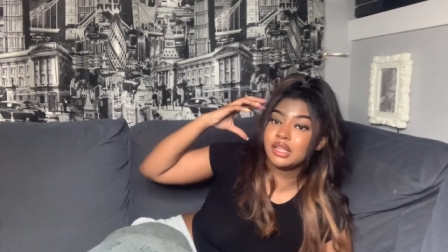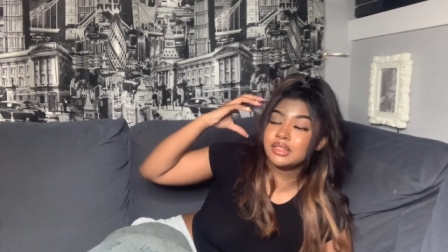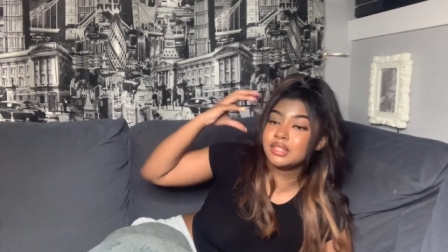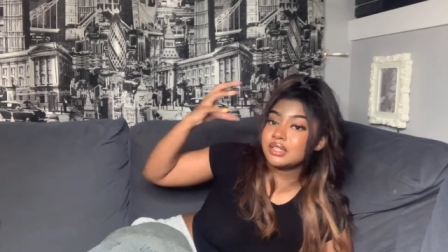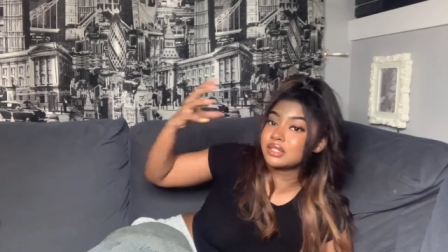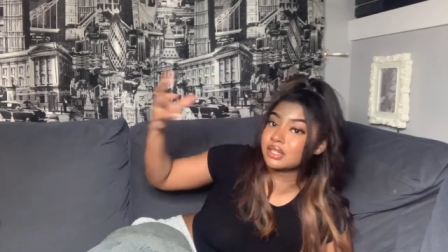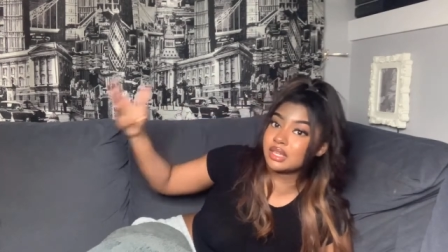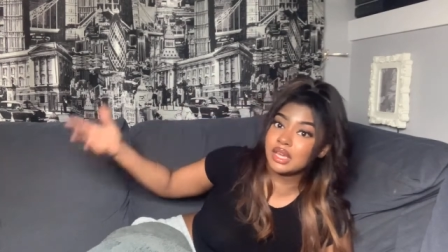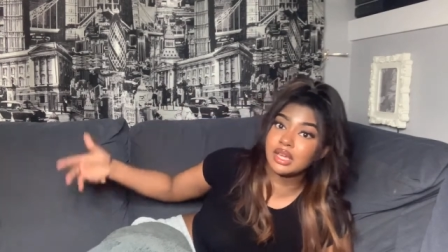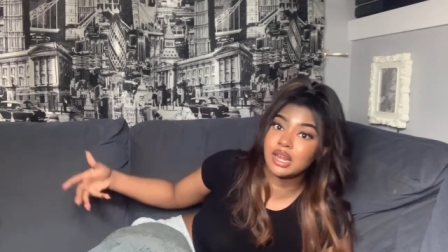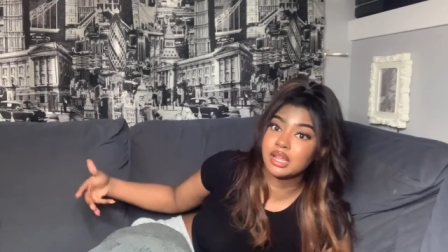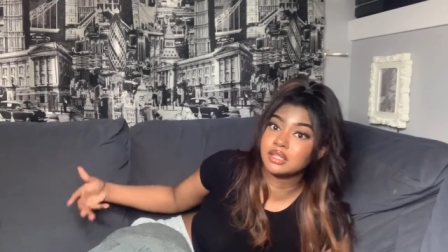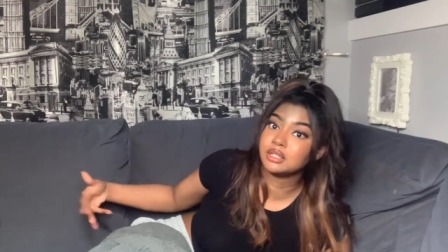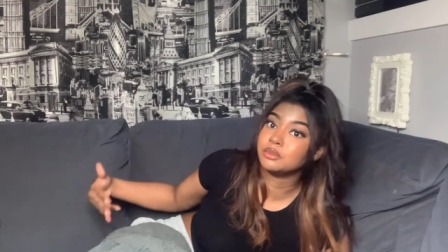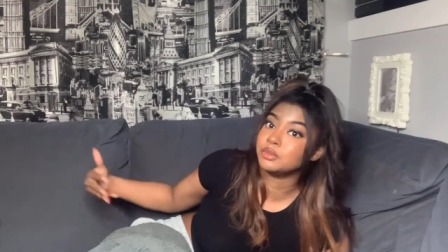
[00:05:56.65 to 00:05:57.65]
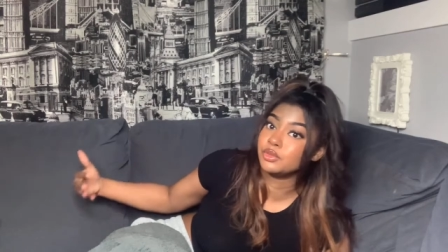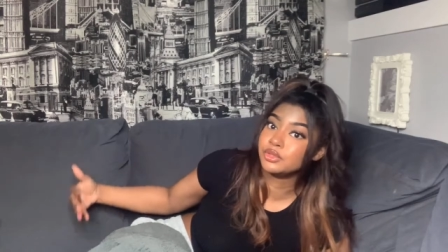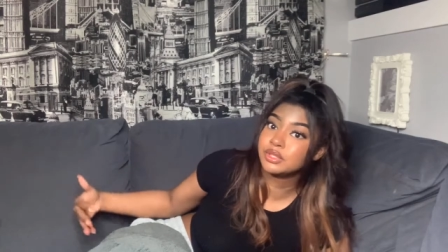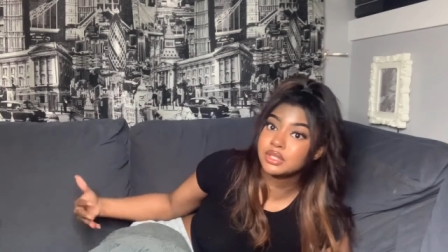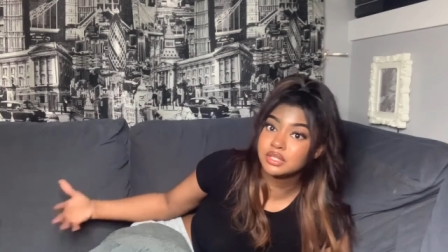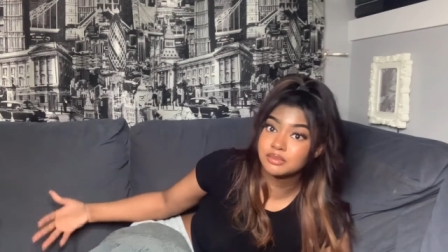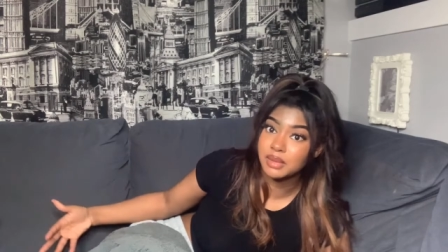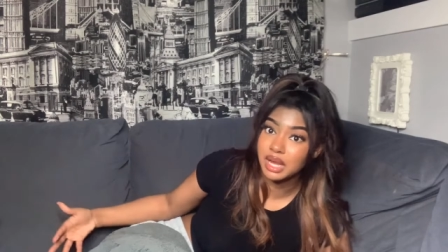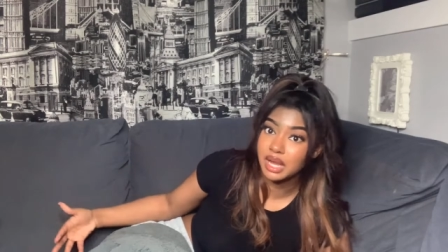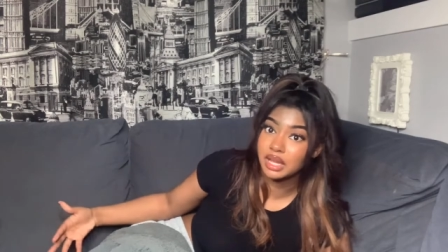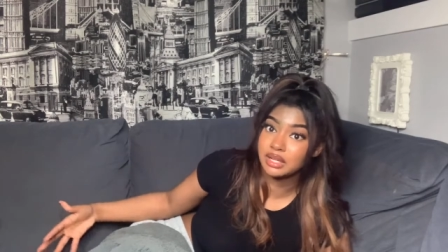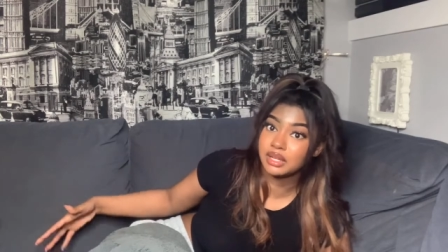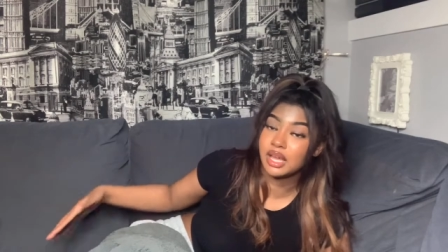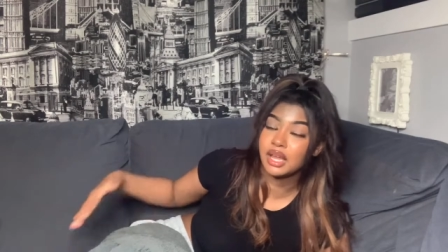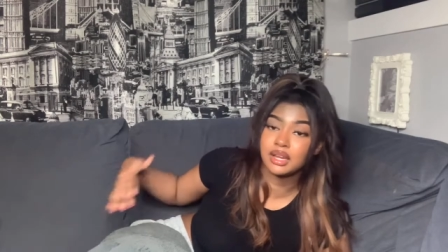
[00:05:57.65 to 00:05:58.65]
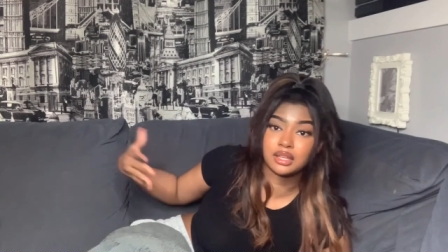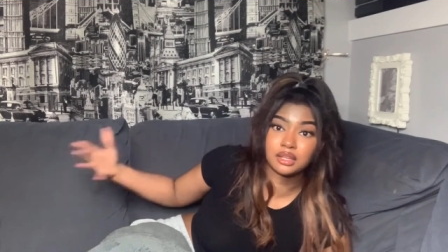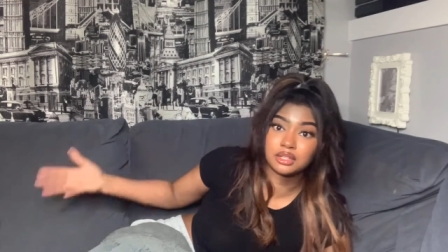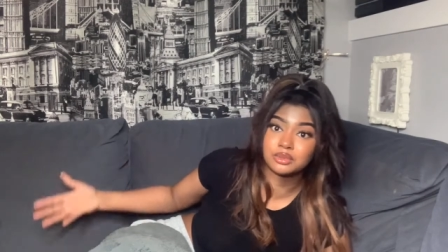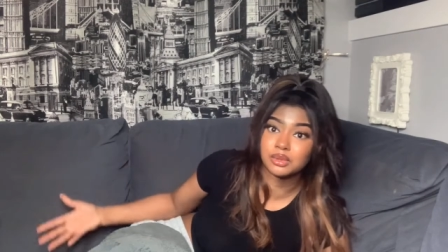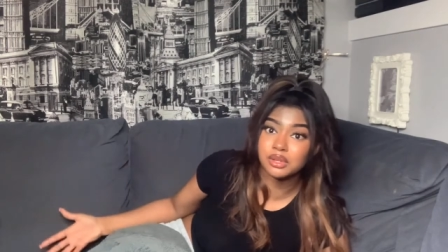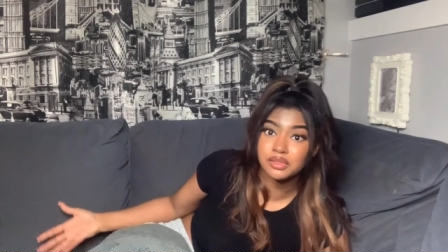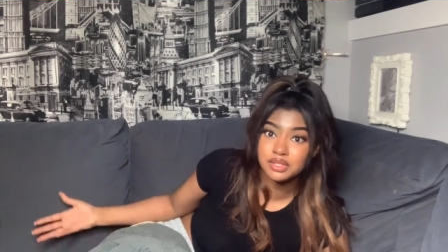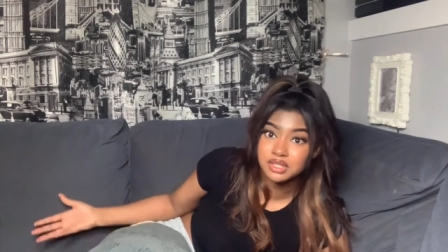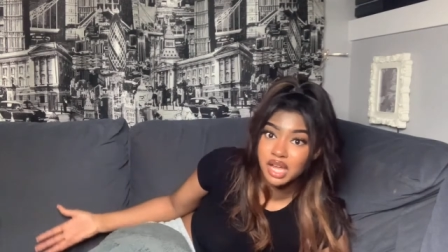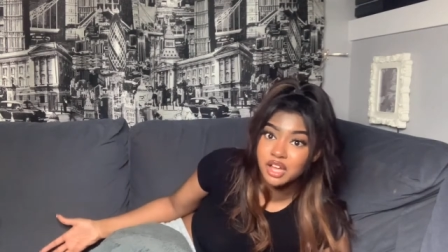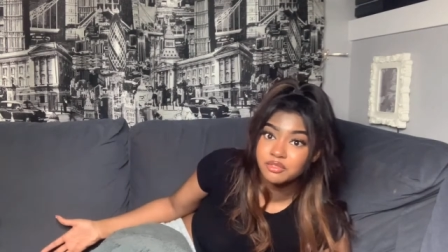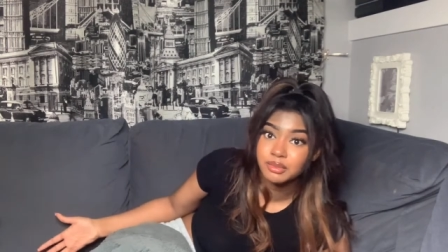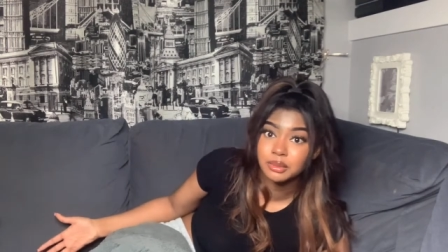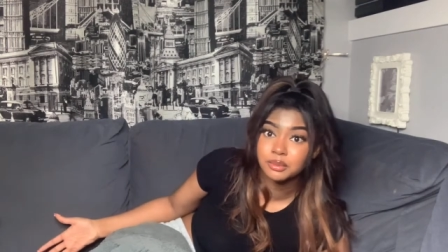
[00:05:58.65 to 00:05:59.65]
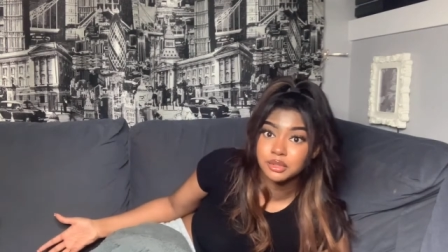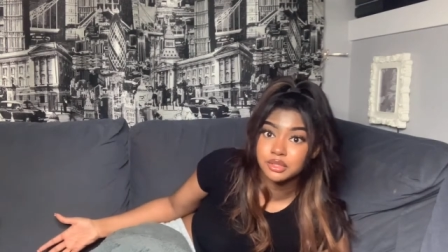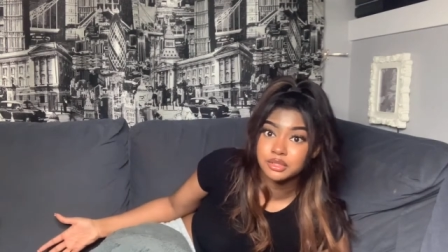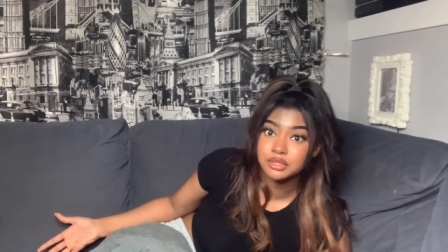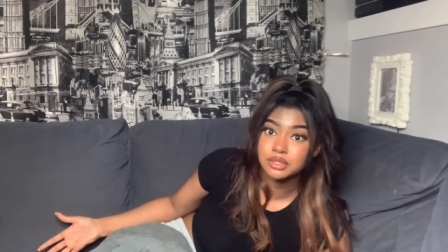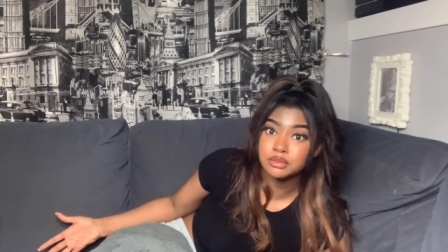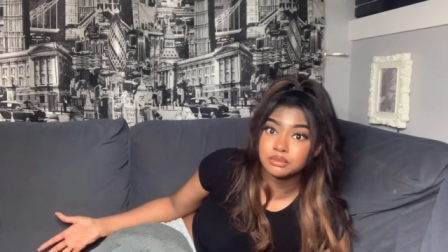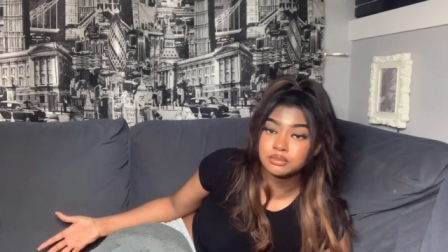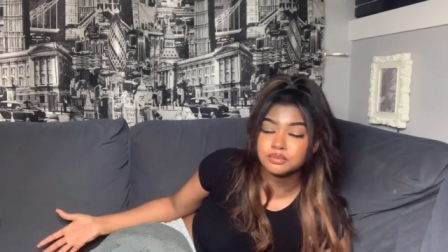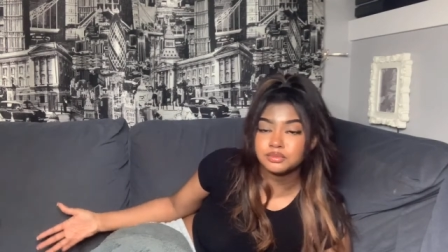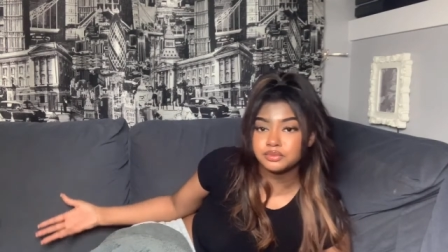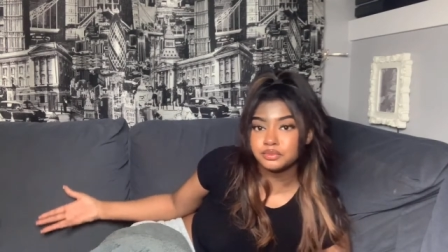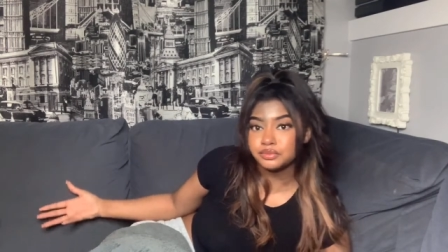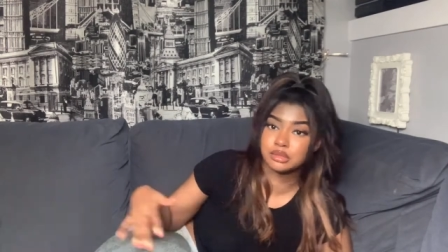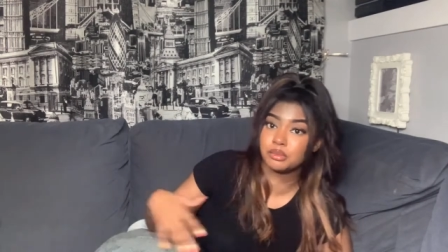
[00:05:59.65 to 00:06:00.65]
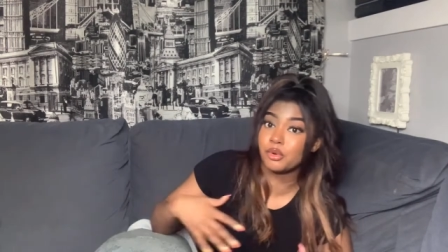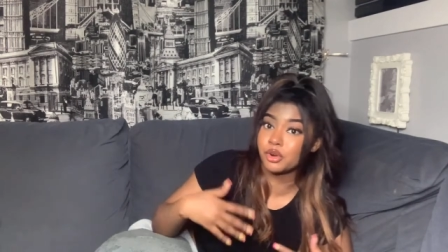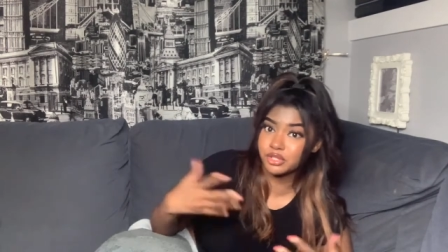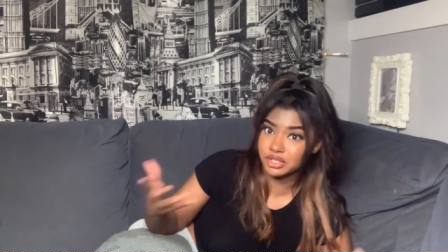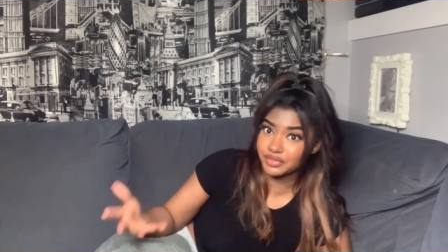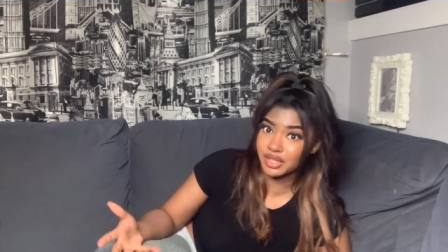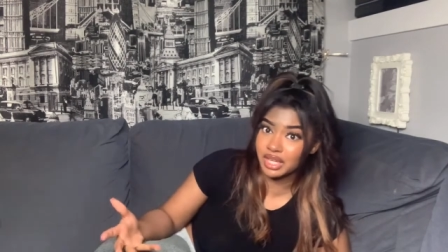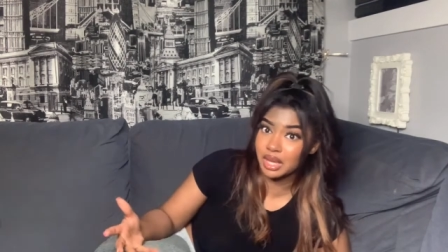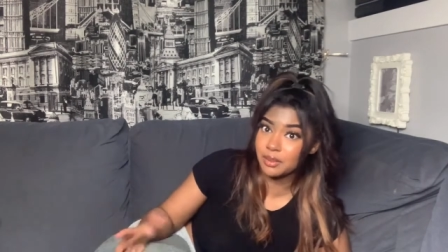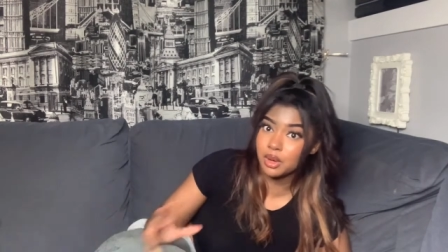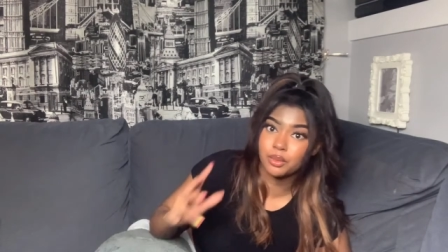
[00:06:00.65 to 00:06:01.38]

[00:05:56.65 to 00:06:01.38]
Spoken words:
this kid ended up losing his mind and killed one of the staff members. Some more stuff that came out.